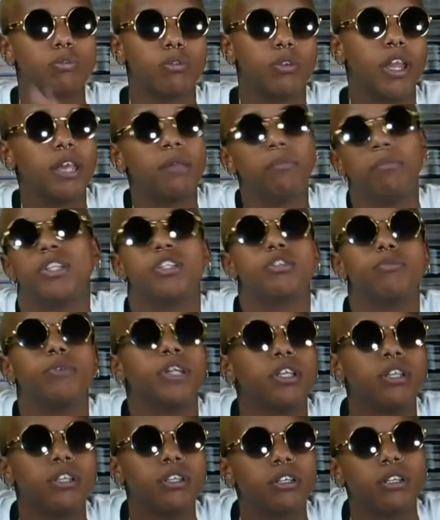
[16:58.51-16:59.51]
in
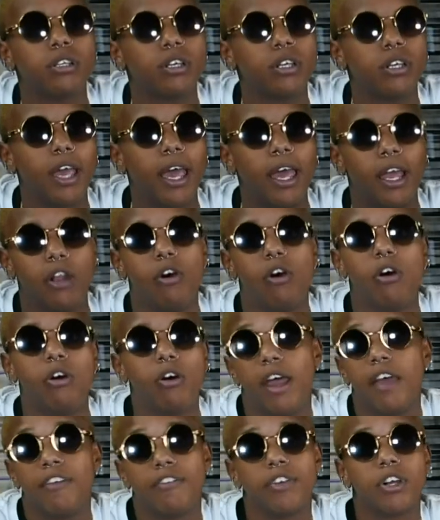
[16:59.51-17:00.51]
between at all,
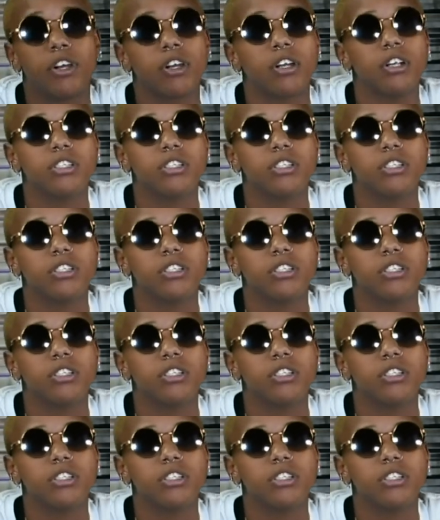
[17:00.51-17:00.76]
ever.